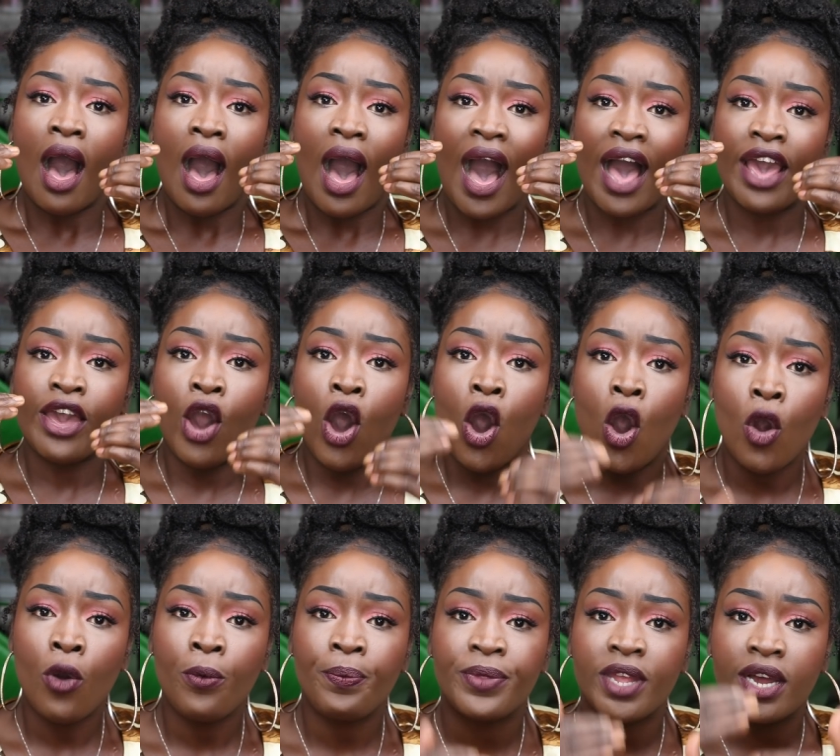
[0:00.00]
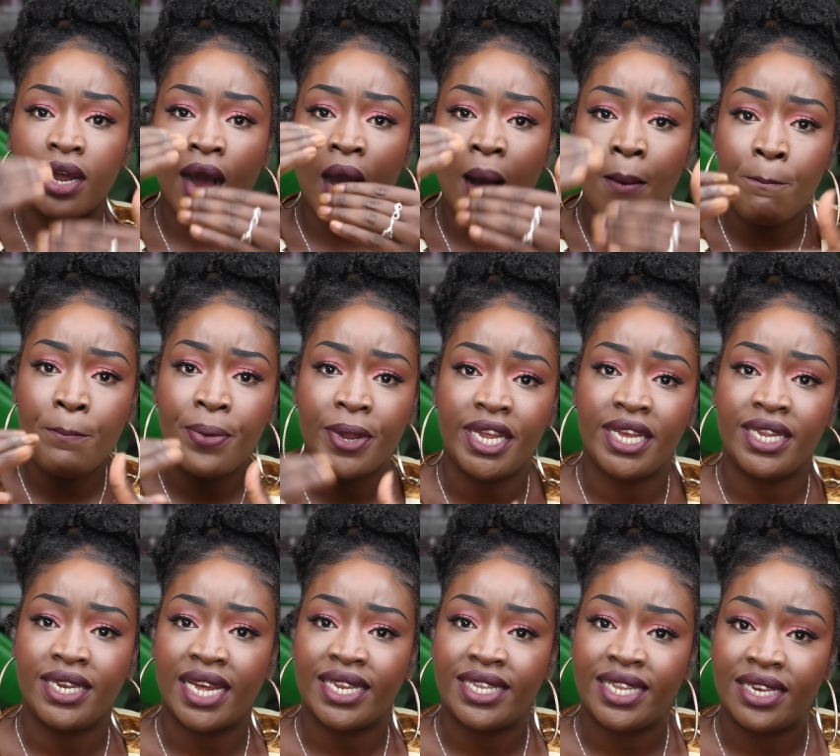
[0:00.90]
I hope the company
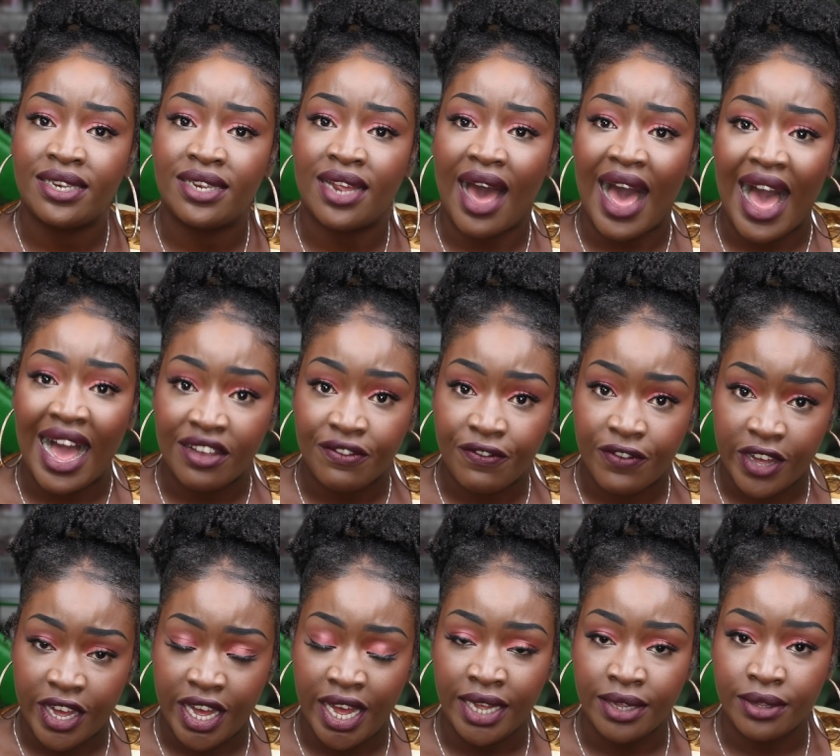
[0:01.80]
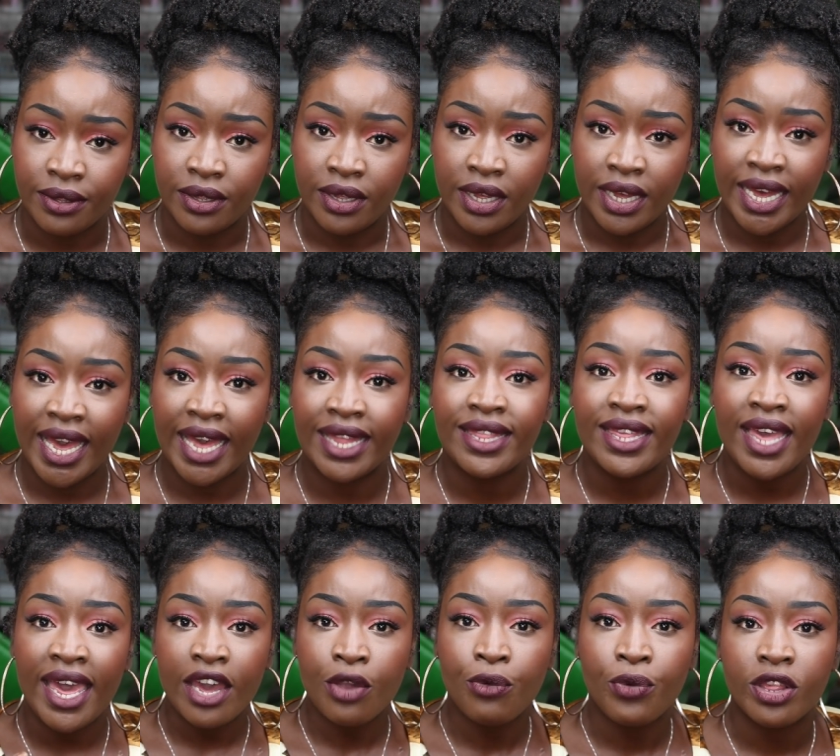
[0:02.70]
that did the advert can
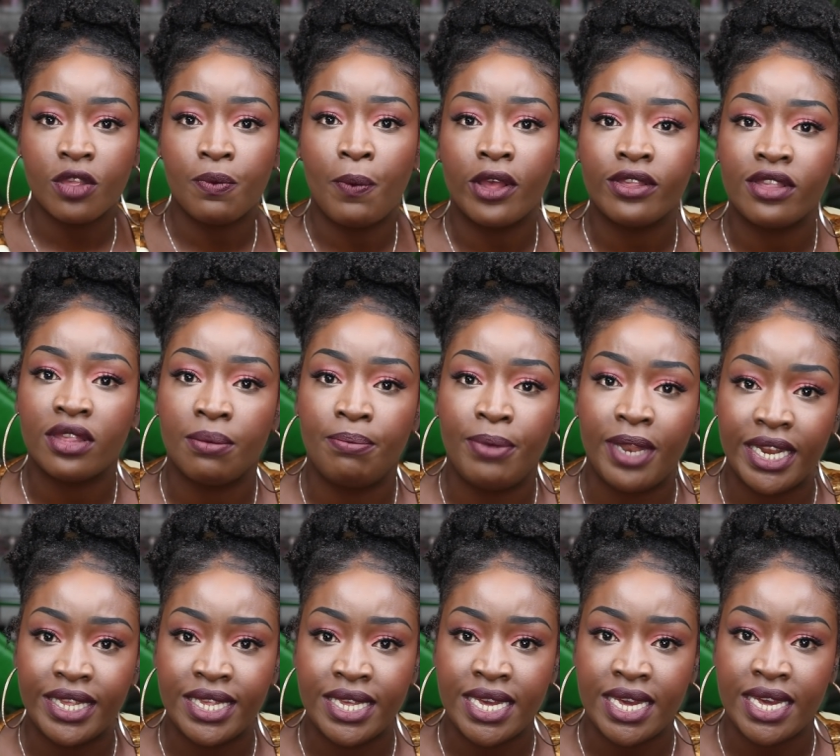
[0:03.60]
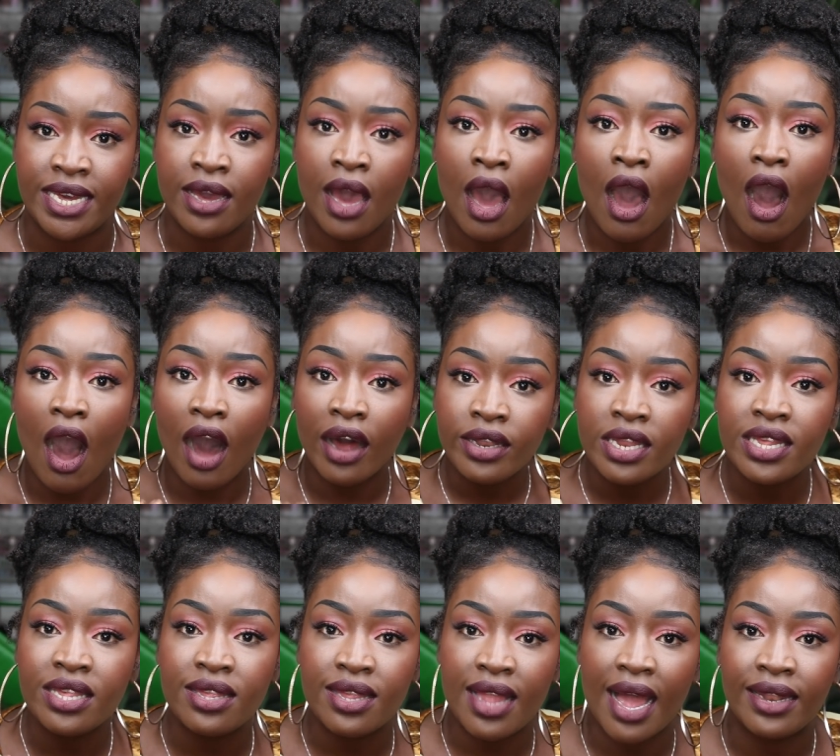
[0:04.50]
take responsibility,
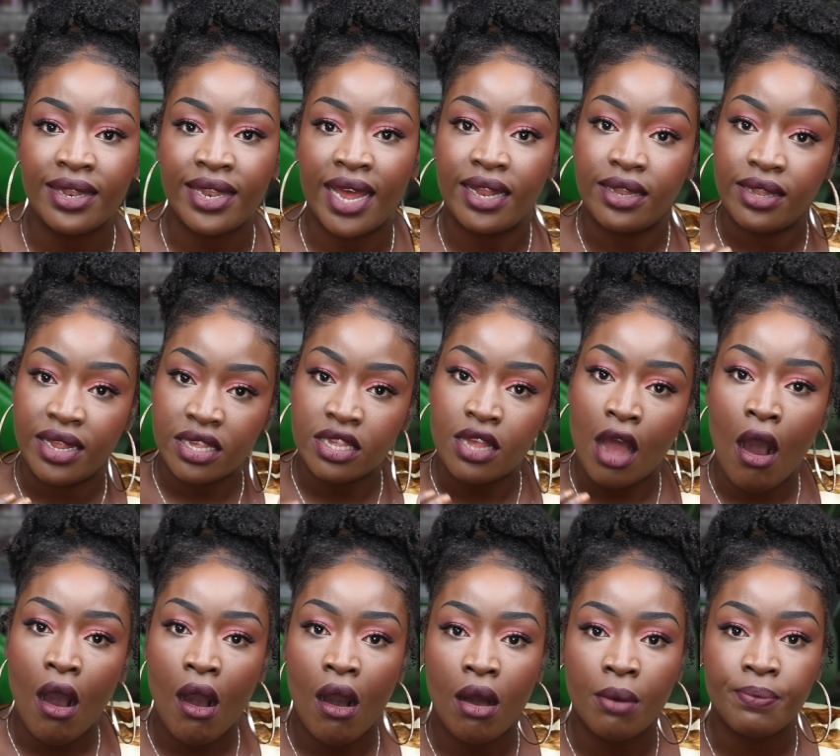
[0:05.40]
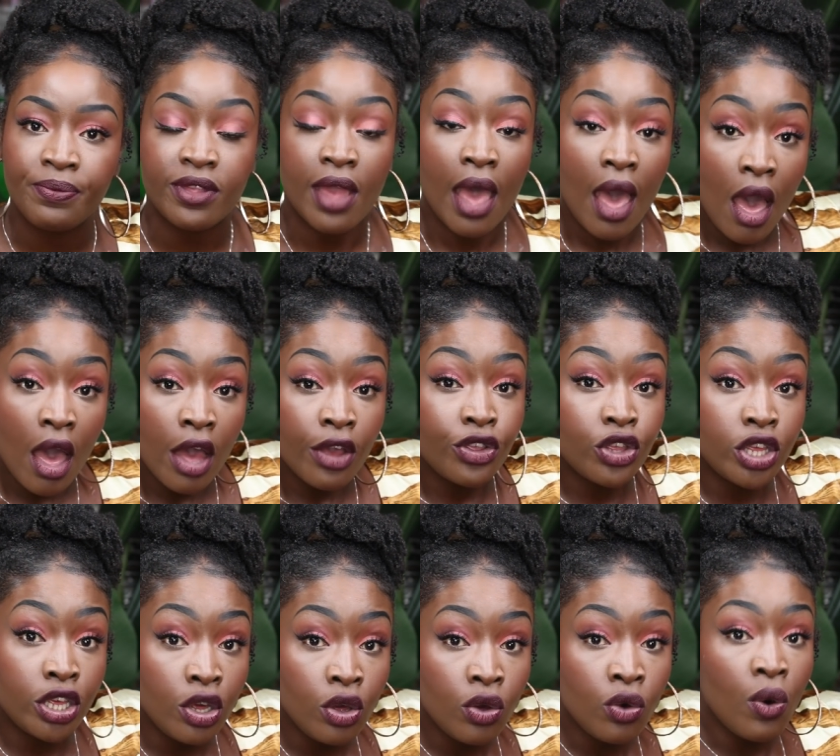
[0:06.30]
understand that this harms
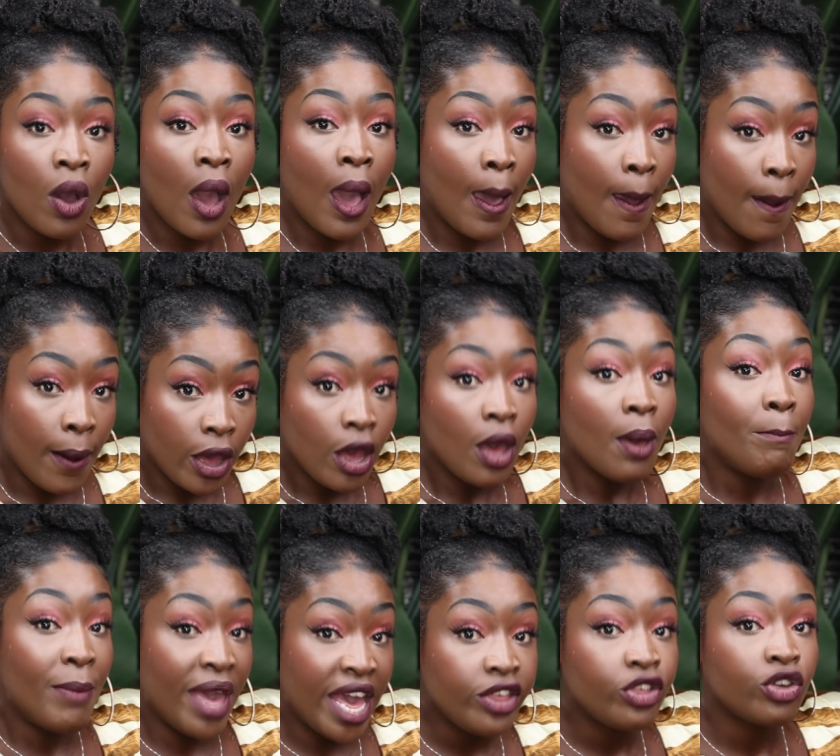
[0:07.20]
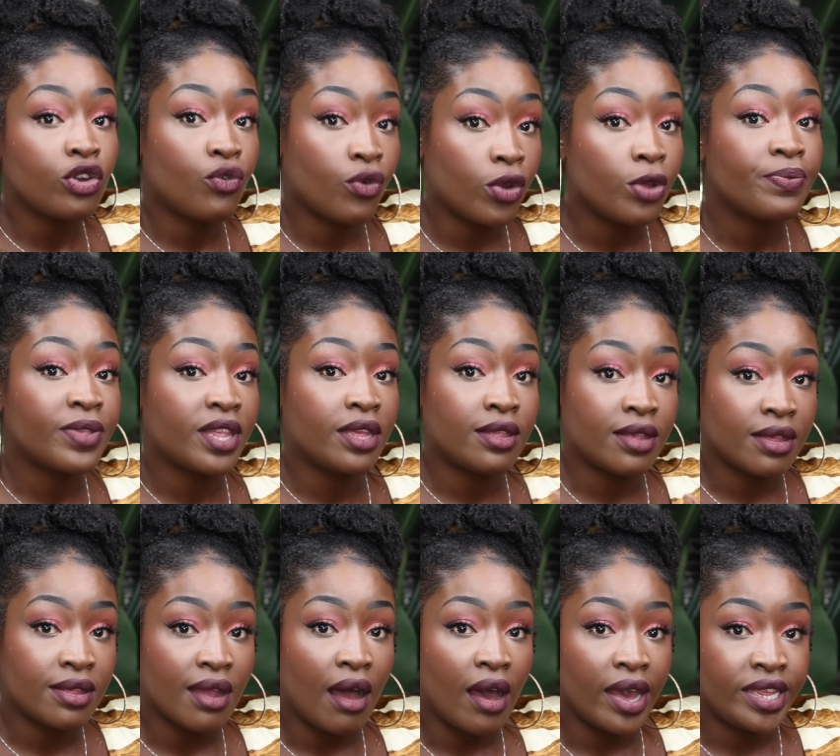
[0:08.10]
two major groups in
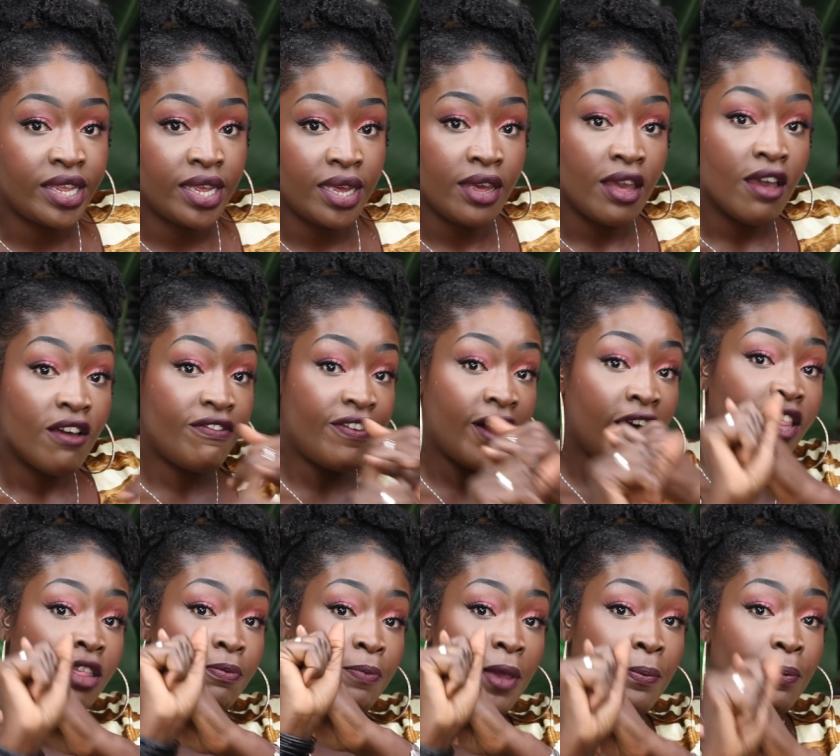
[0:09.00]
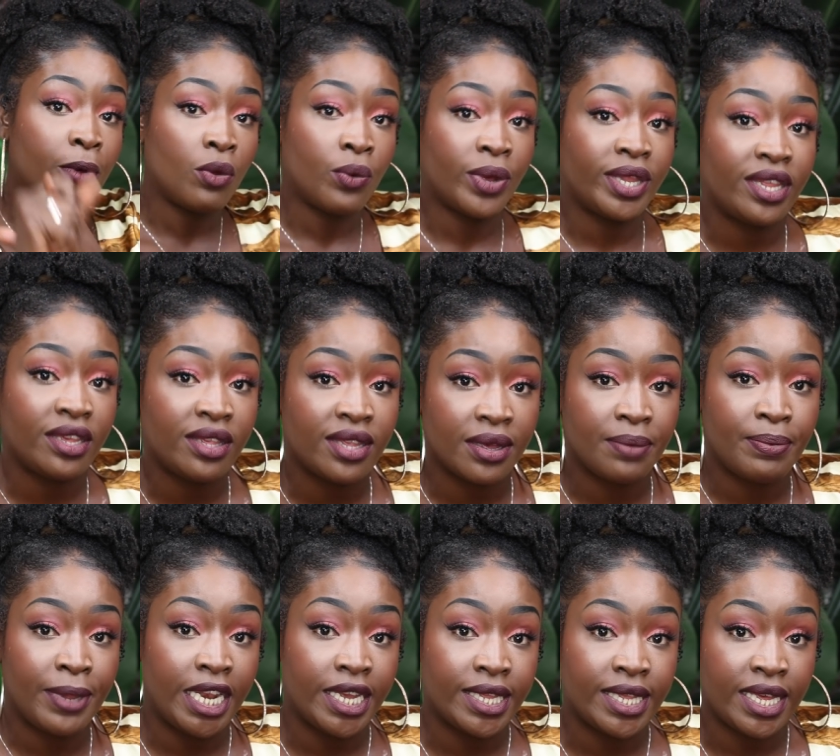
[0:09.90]
society. First, people with
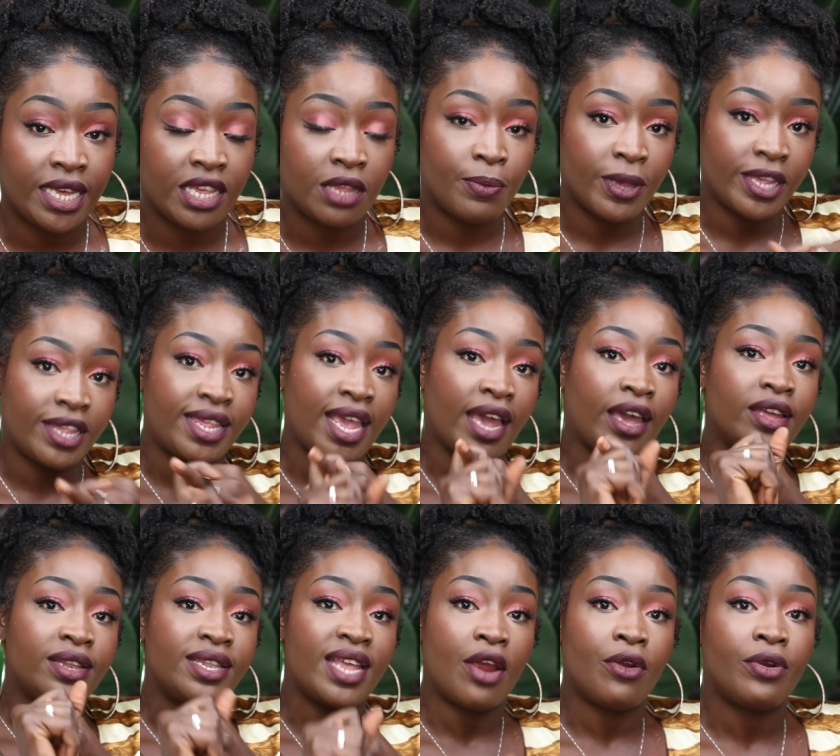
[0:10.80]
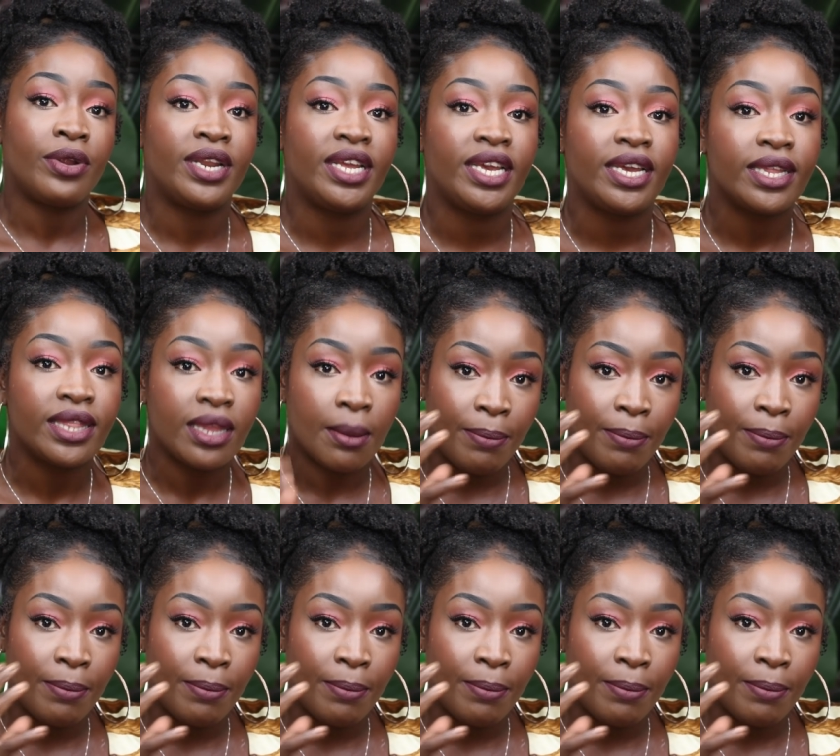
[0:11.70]
disabilities, but secondarily, the